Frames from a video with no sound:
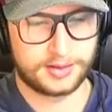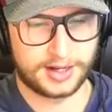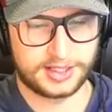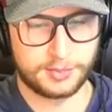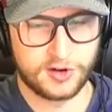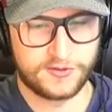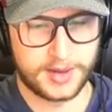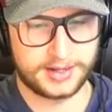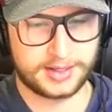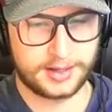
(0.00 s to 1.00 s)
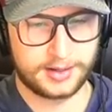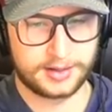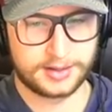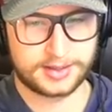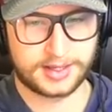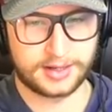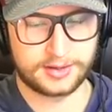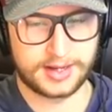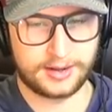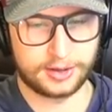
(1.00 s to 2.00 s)
Nice movement. Skinner
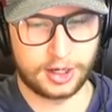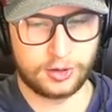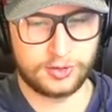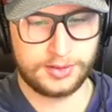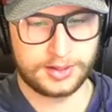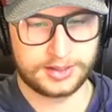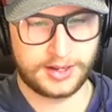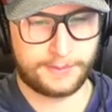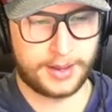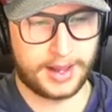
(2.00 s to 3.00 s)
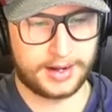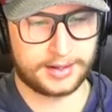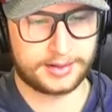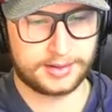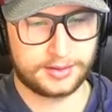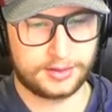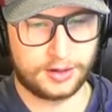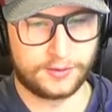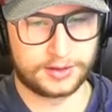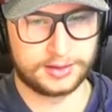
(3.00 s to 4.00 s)
down low to Panik.
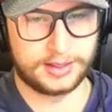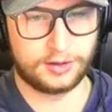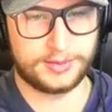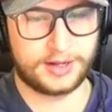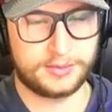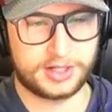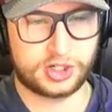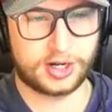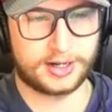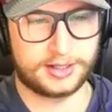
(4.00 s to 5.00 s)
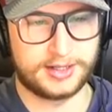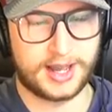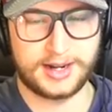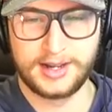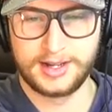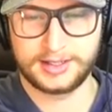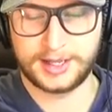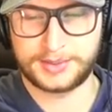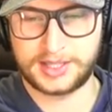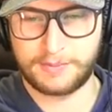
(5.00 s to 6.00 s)
Over to Lindholm. That'll be shot on net.
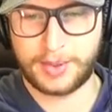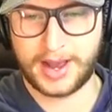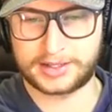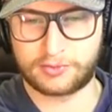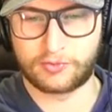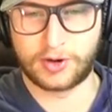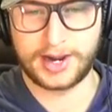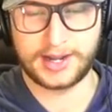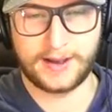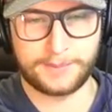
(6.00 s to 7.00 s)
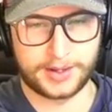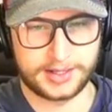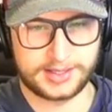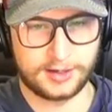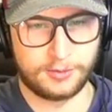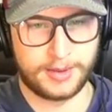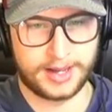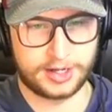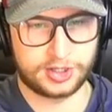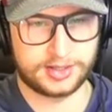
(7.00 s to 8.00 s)
Gibson backed right up, but he still
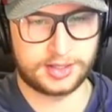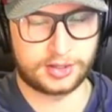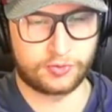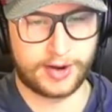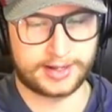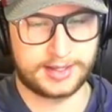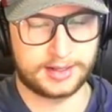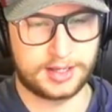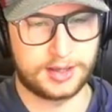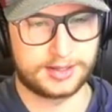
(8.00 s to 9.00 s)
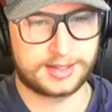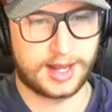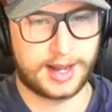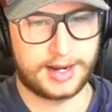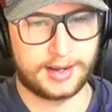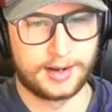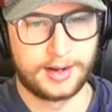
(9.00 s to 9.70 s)
manages to direct it to the side.